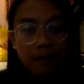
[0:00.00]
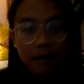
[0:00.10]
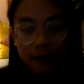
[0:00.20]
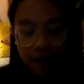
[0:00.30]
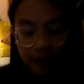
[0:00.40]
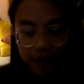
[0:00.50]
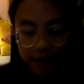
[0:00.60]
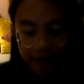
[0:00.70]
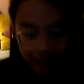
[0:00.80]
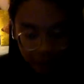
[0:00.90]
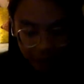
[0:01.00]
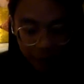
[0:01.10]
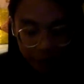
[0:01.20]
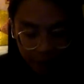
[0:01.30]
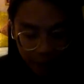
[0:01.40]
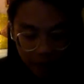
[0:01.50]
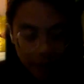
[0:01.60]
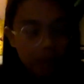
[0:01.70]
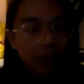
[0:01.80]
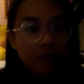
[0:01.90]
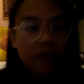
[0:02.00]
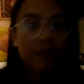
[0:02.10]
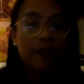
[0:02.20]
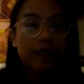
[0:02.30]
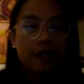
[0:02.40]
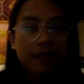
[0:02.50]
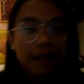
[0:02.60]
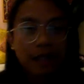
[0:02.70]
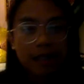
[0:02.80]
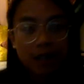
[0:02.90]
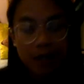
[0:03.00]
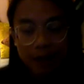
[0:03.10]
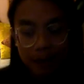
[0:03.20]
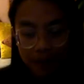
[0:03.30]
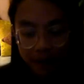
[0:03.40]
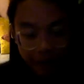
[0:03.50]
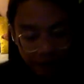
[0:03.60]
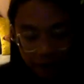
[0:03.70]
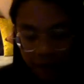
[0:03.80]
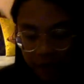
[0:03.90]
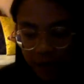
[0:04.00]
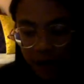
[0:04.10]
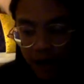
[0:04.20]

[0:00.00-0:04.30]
my feelings. Thank you for allowing me to feel guilty and ashamed. And thank you for